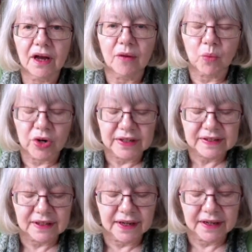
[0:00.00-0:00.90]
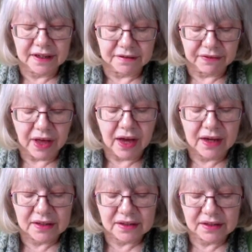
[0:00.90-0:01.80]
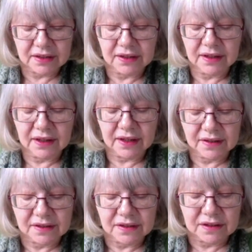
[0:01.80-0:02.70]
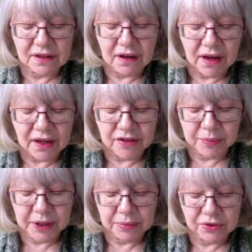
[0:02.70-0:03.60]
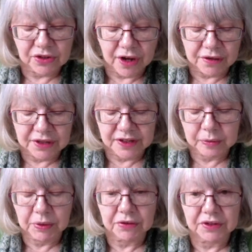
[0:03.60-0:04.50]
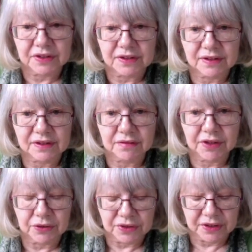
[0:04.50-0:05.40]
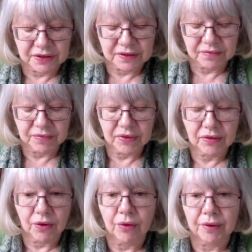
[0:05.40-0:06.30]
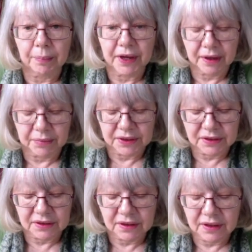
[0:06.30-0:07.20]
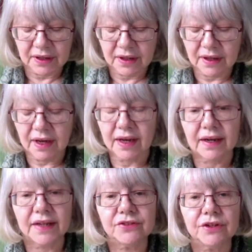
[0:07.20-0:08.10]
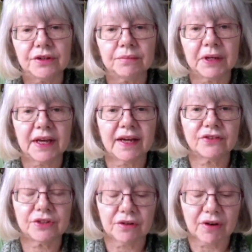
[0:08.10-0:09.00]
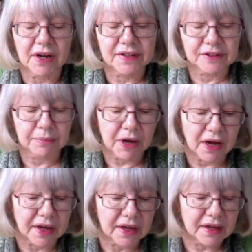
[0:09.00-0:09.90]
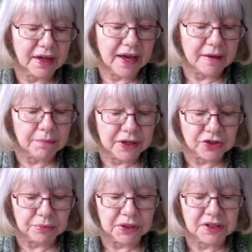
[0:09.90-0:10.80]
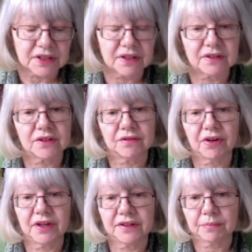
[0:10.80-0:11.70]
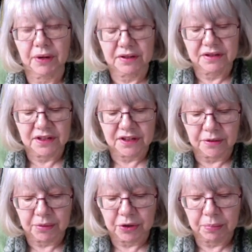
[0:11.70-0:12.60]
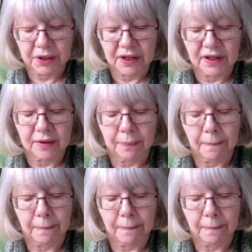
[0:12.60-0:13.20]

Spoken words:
And worse than any of that is the denial of people's own experiences of illness or impairment. Unless you can be categorised by a measurement that's devised by the DWP